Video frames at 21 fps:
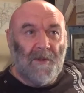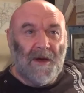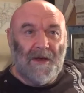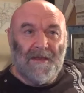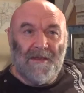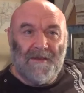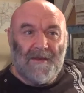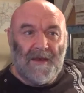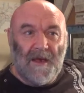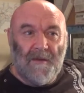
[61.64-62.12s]
by
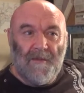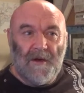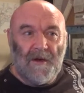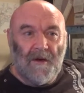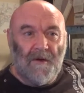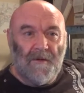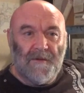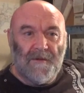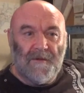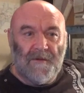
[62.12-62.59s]
the time I
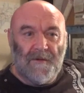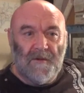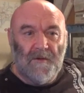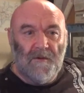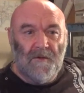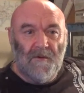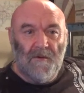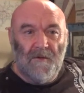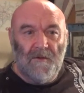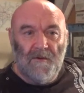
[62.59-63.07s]
got
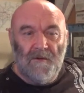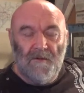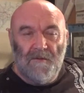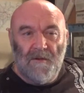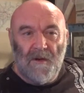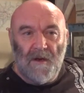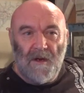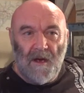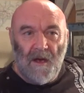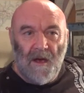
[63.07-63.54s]

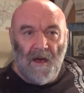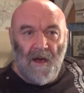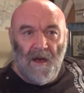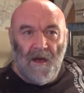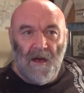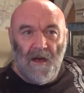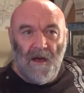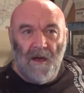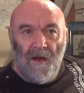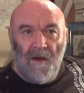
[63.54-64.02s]
to
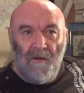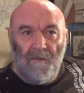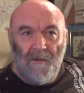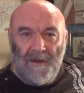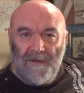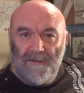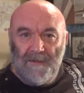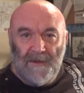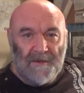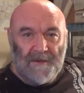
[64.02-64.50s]

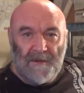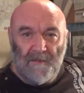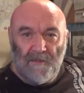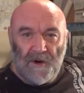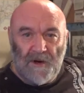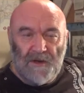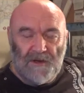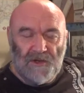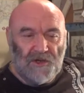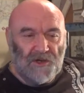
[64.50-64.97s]
Westminster
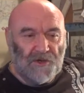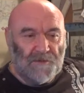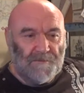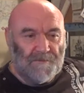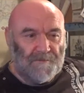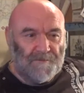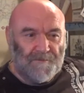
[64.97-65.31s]
Bridge,